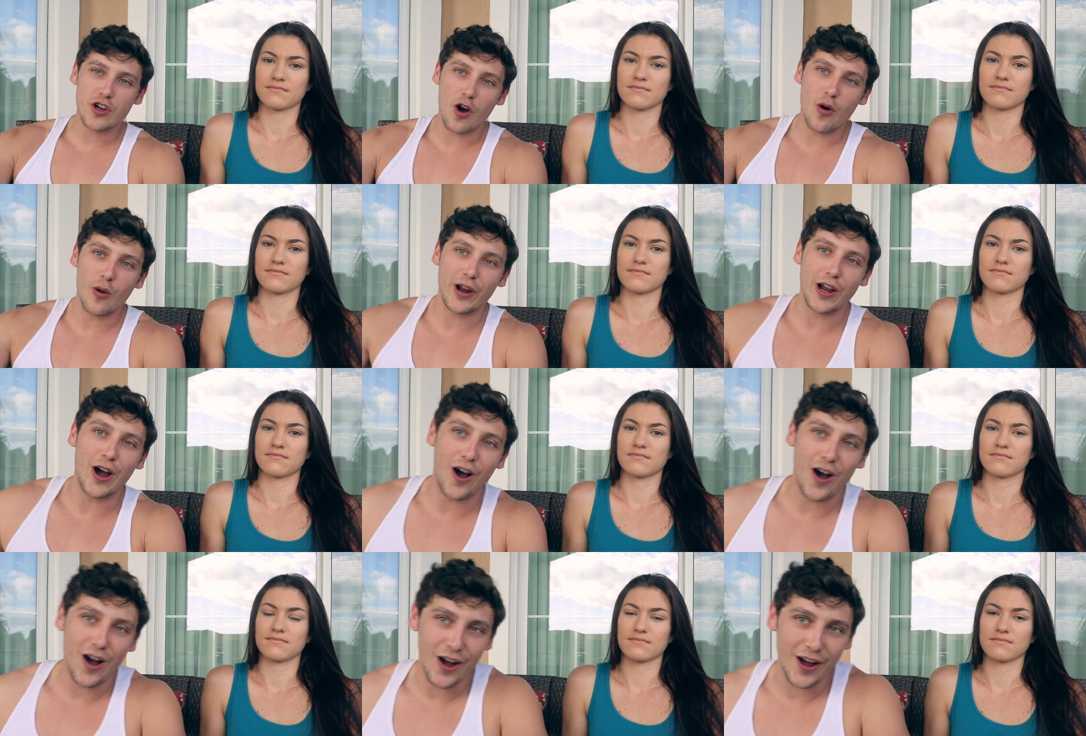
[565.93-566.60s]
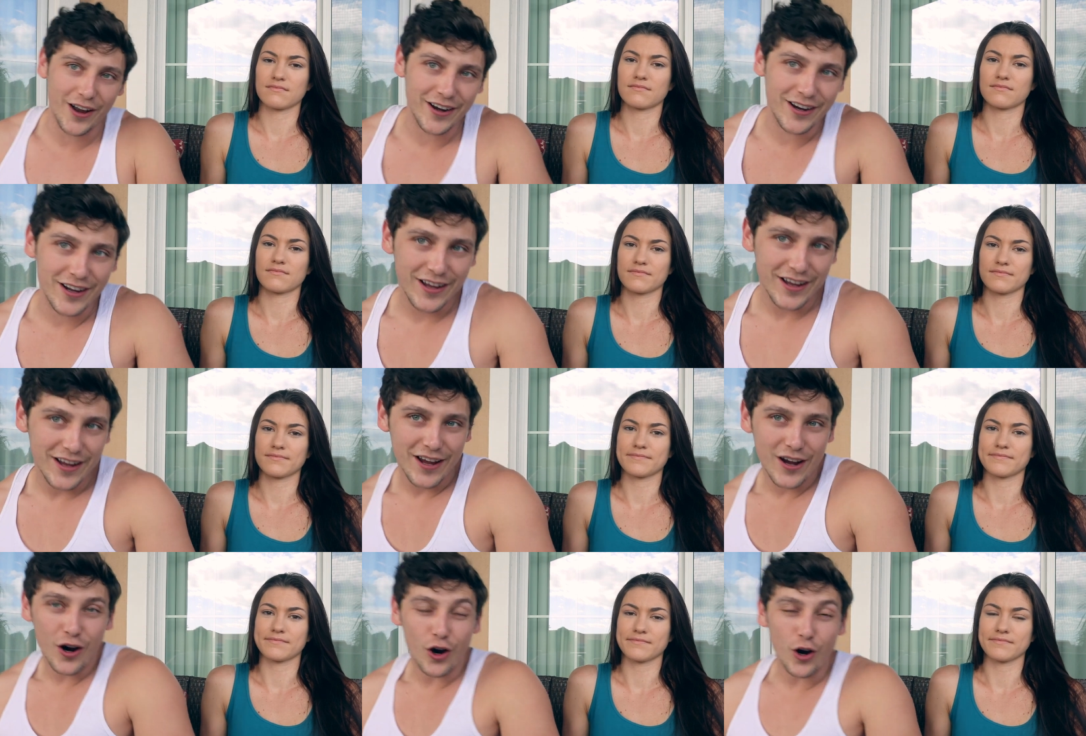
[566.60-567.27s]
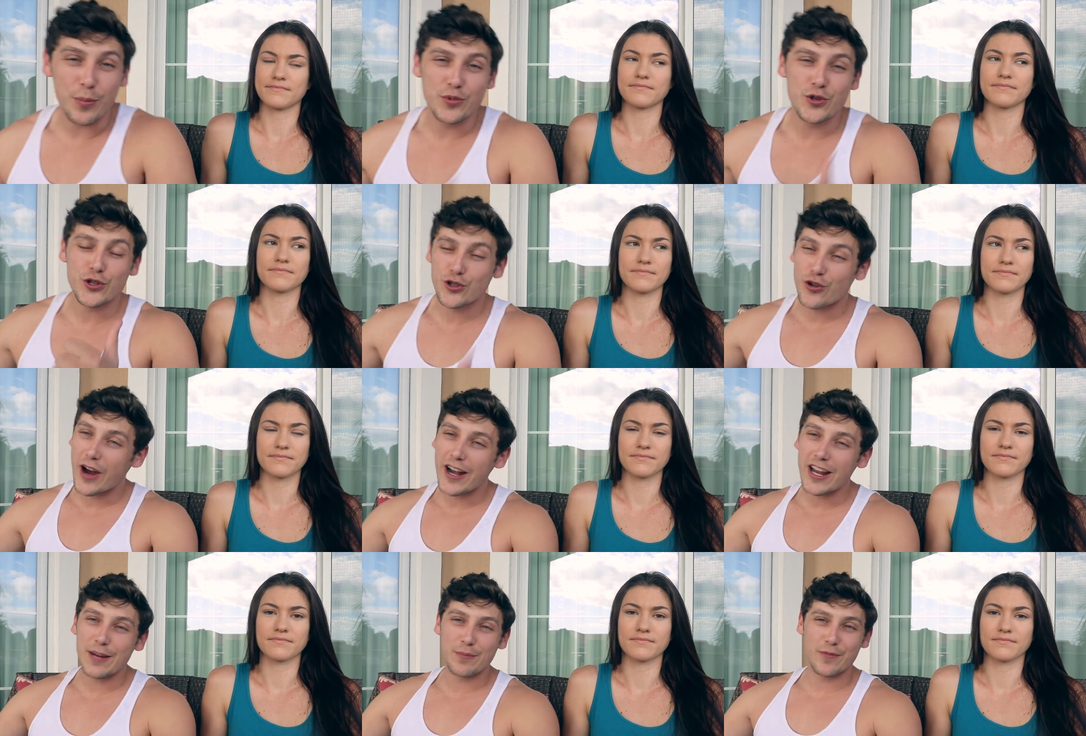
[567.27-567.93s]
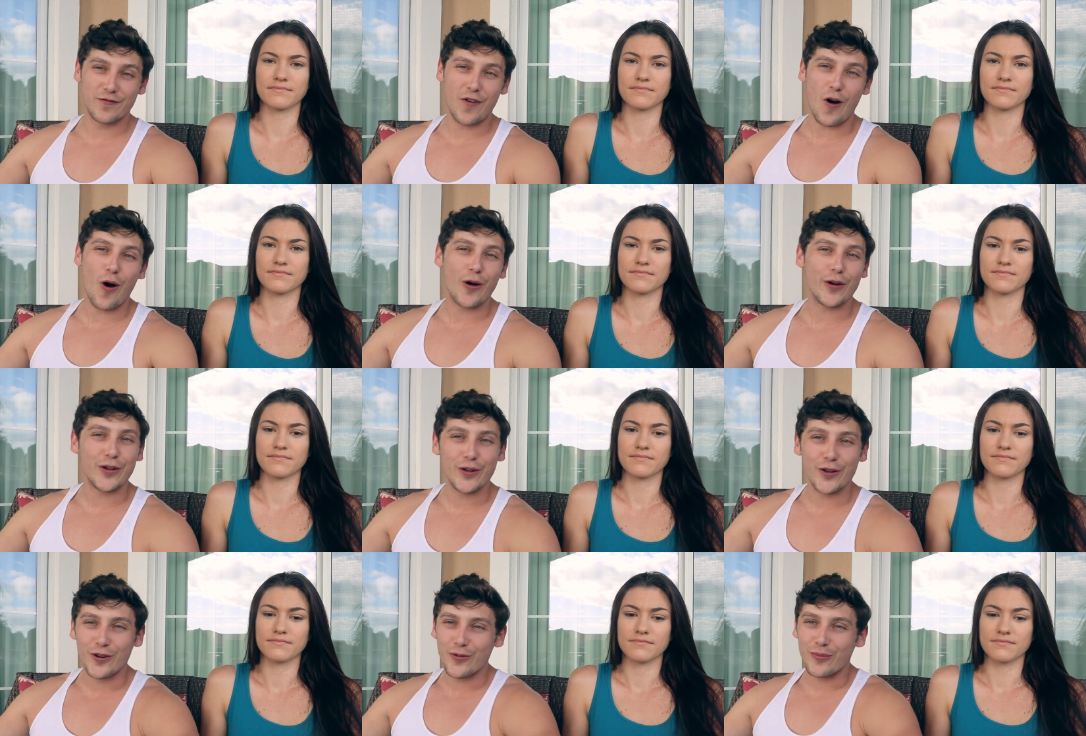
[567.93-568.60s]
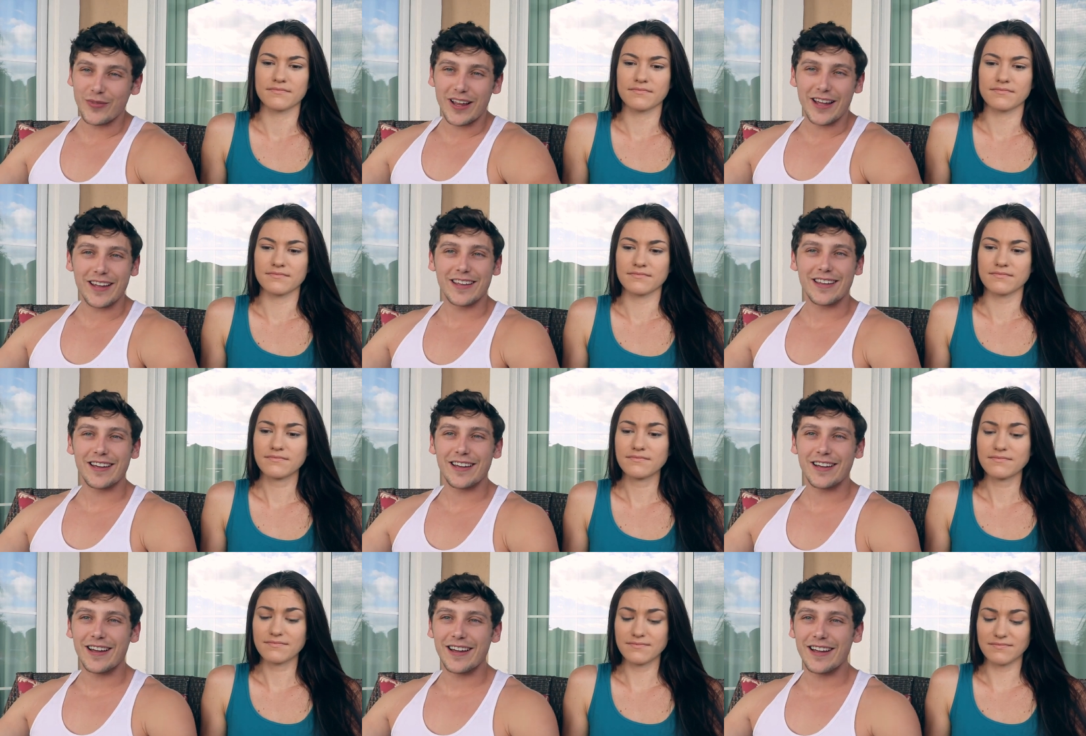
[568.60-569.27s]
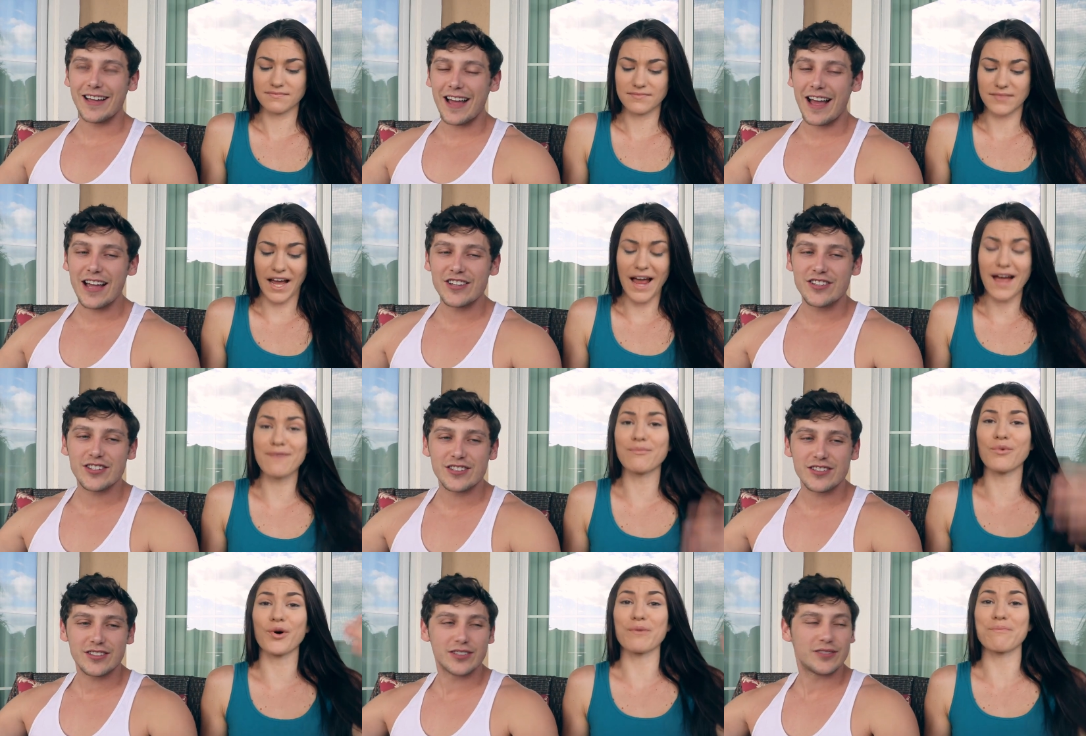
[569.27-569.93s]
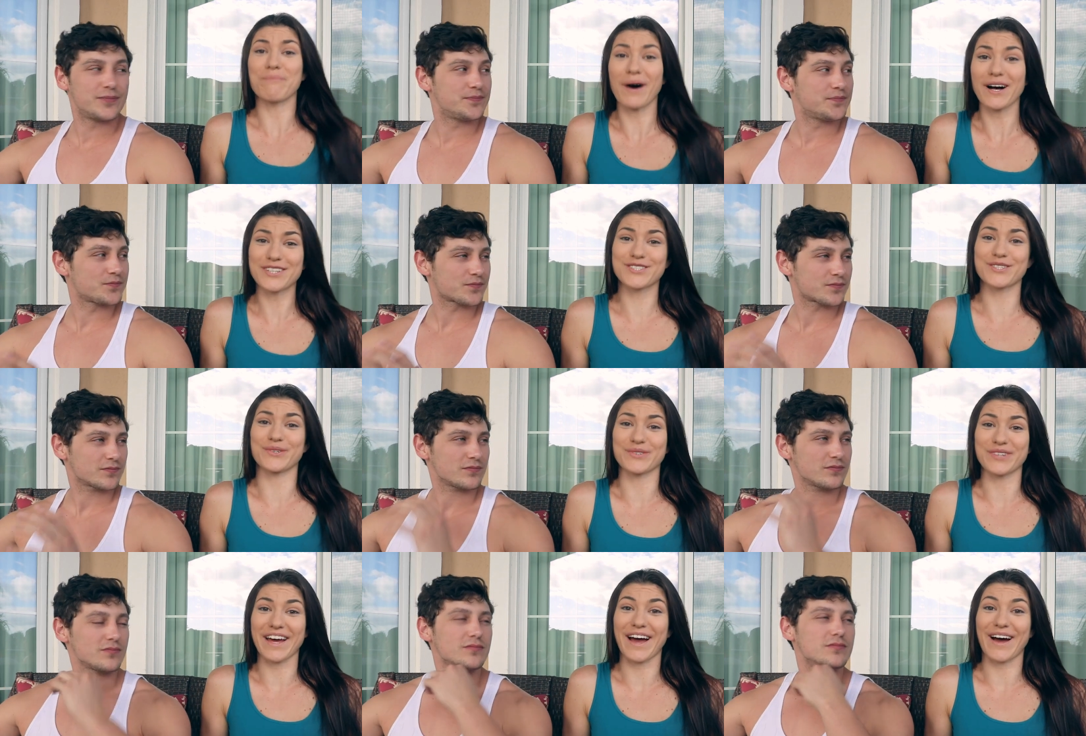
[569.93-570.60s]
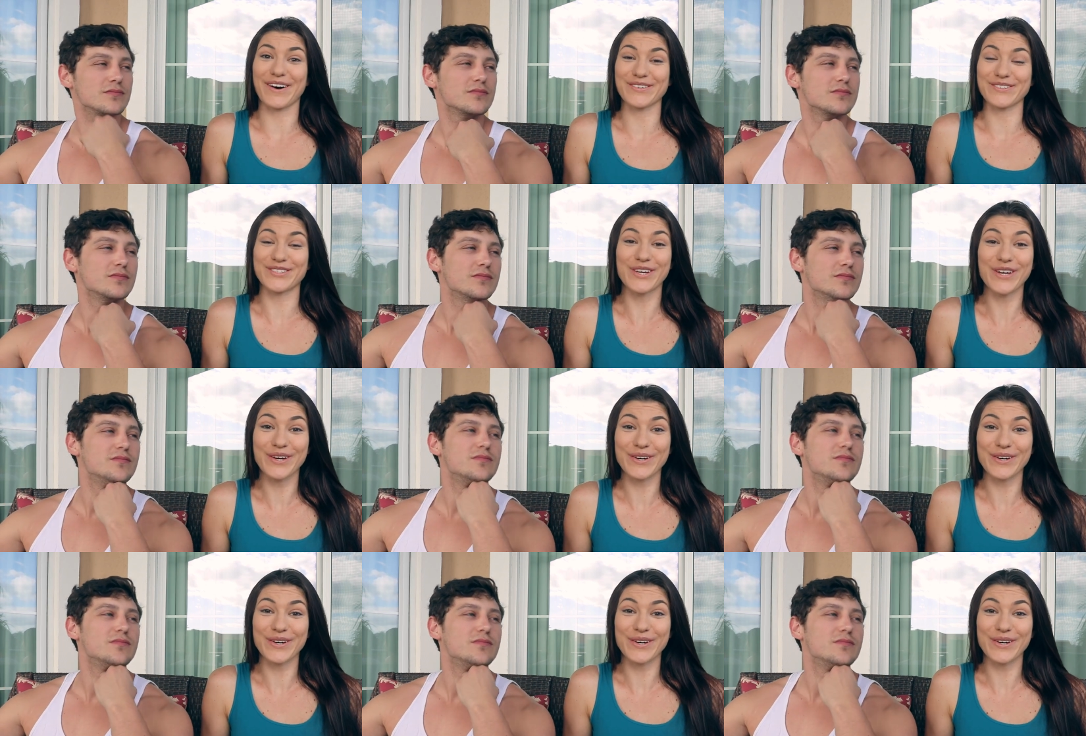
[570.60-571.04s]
Speaker 1: going on. Her training volume, like... I, I just, have more
Speaker 2: muscle now, too.